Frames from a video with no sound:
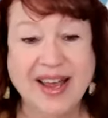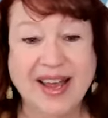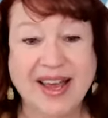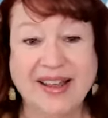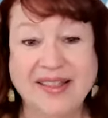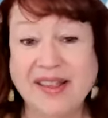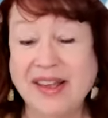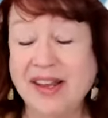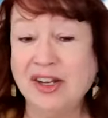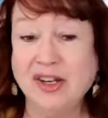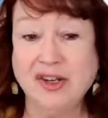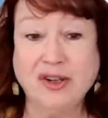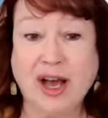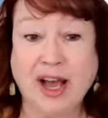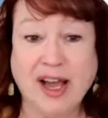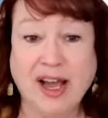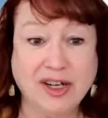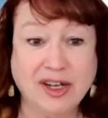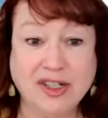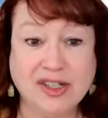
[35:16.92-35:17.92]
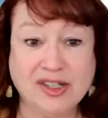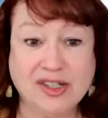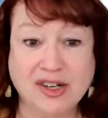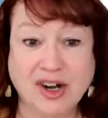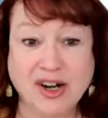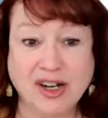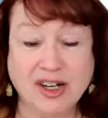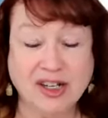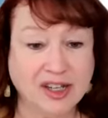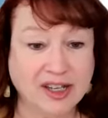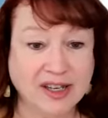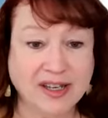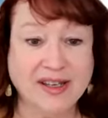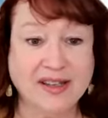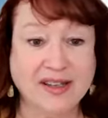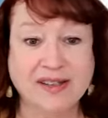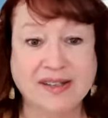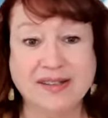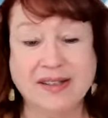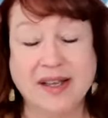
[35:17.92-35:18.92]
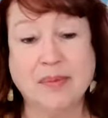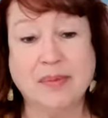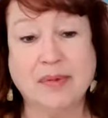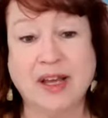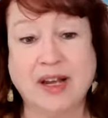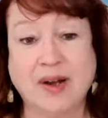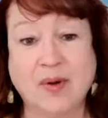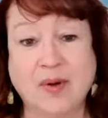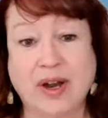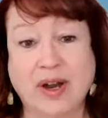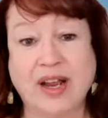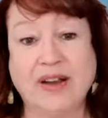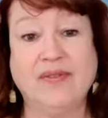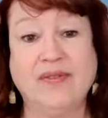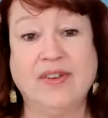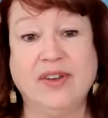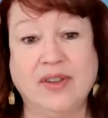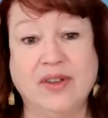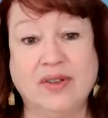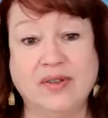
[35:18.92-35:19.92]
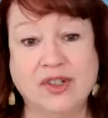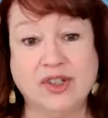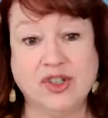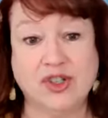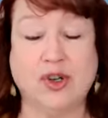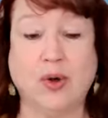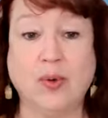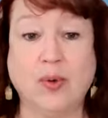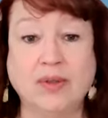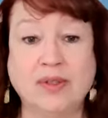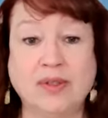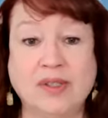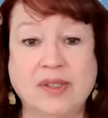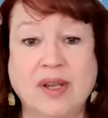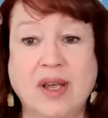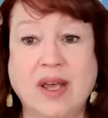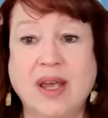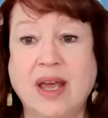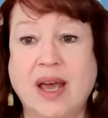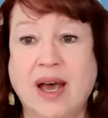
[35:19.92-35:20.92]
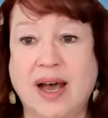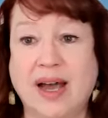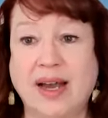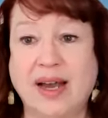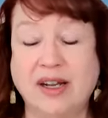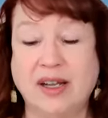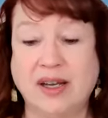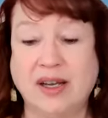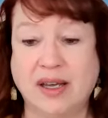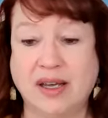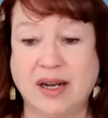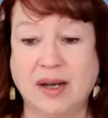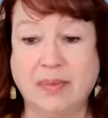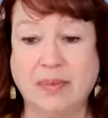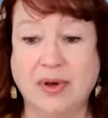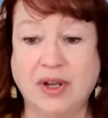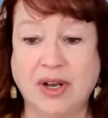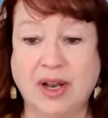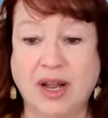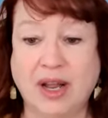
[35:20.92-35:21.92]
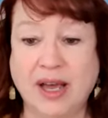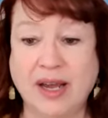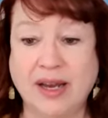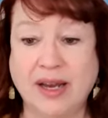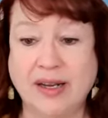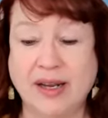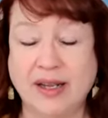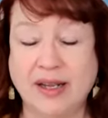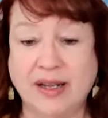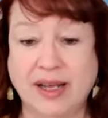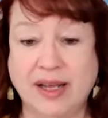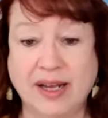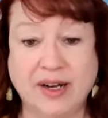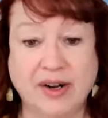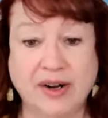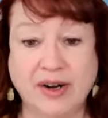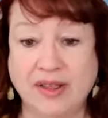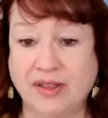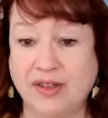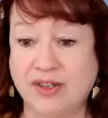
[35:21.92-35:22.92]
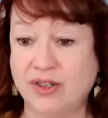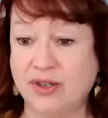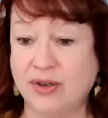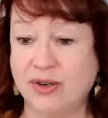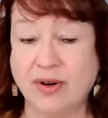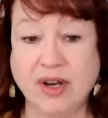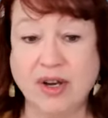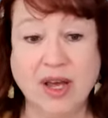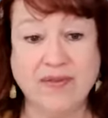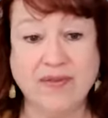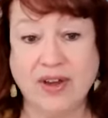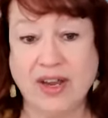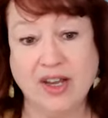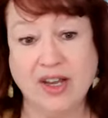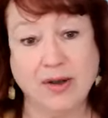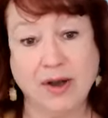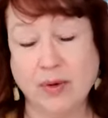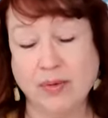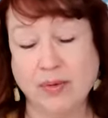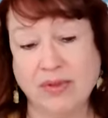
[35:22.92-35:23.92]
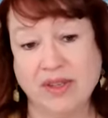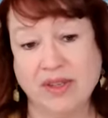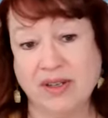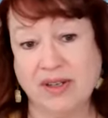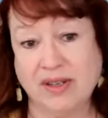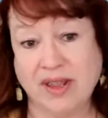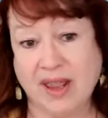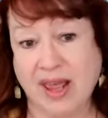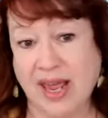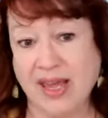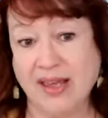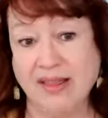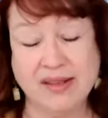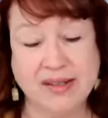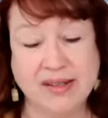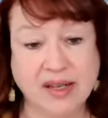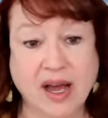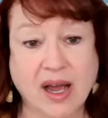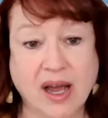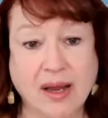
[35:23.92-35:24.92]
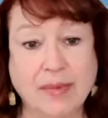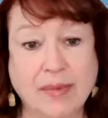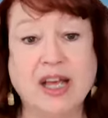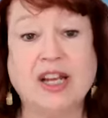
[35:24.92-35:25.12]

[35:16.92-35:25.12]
And then I started looking this up. Like when I'd feel those jolts, I'd look it up online later. And sure enough, I'd note the day, the time.